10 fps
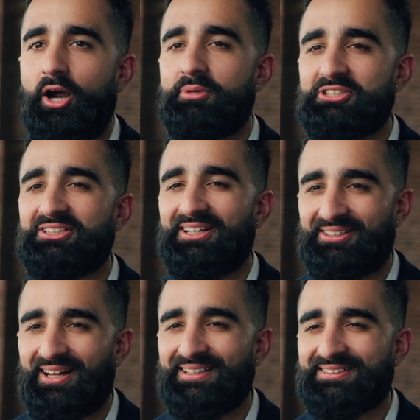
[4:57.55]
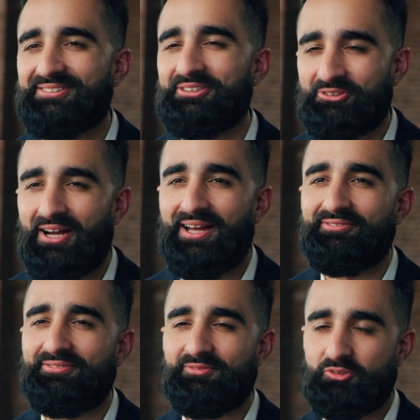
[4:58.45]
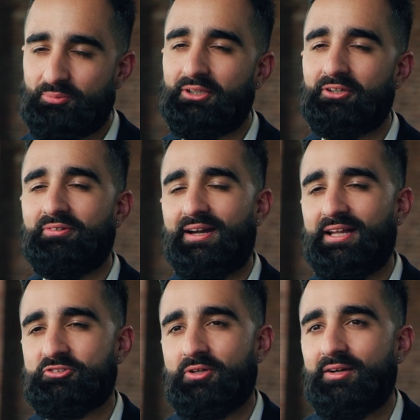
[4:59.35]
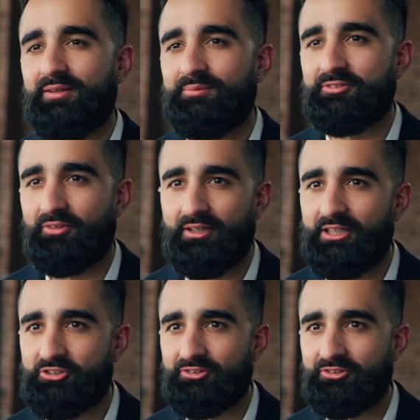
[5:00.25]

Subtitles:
mission at Adonis is to drive superior financial outcomes for our nation's